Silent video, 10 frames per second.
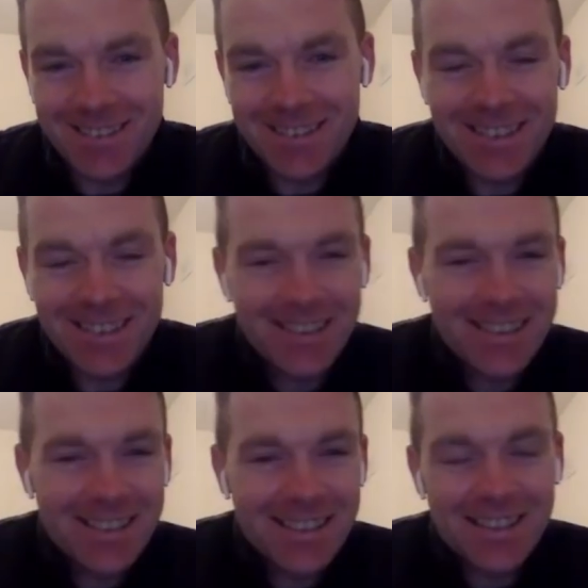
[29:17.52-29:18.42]

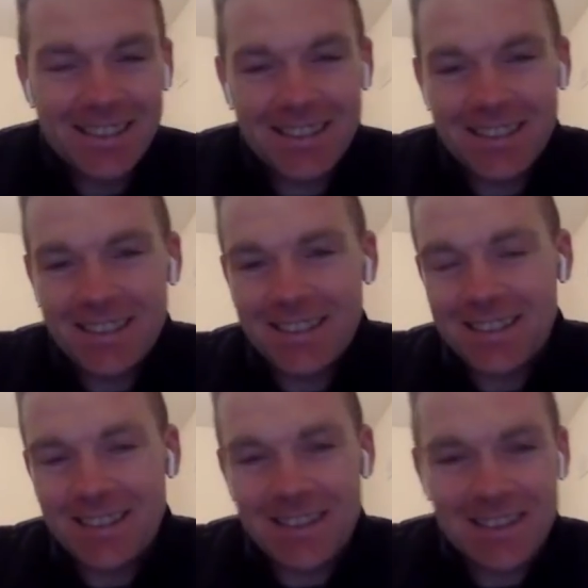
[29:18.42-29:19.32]

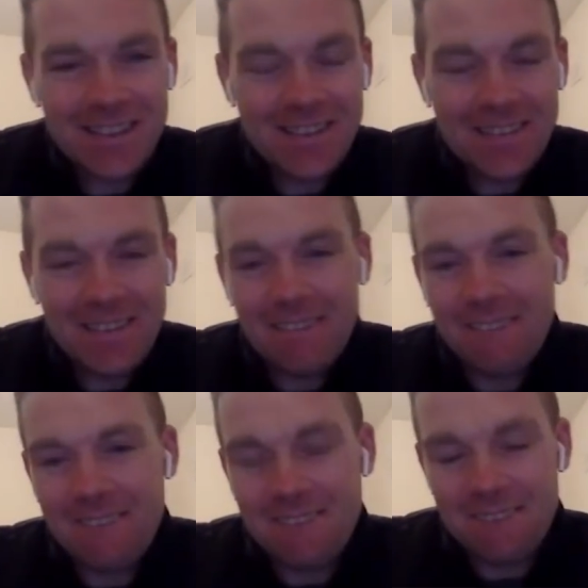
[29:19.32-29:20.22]

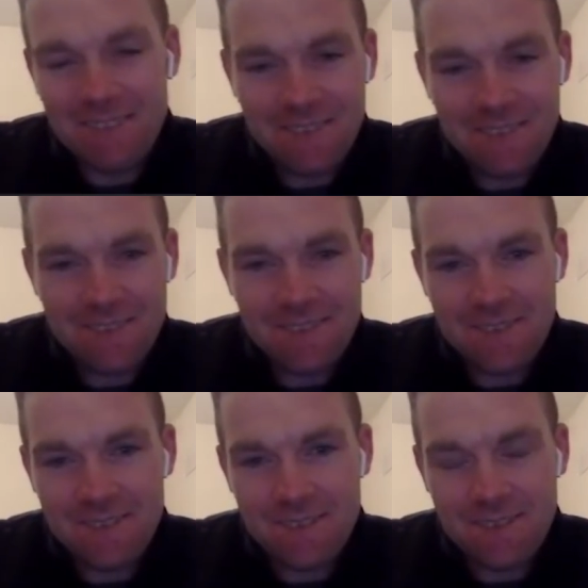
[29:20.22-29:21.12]

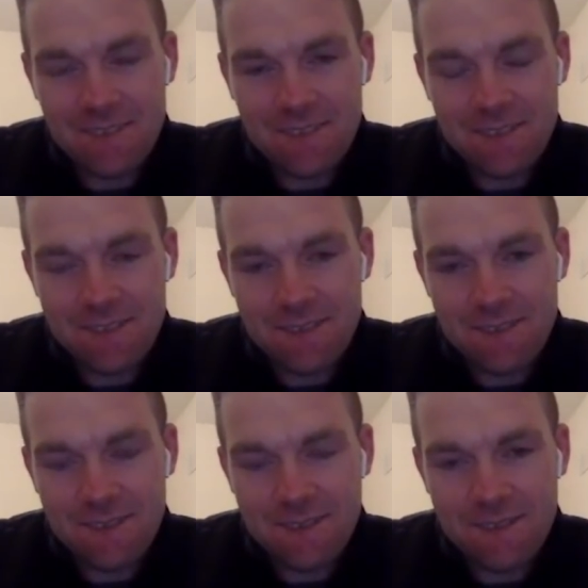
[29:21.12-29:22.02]

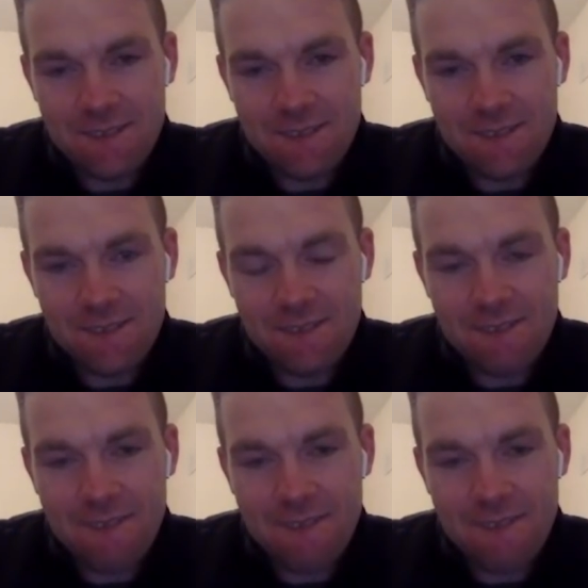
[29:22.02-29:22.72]
The person shown says nothing.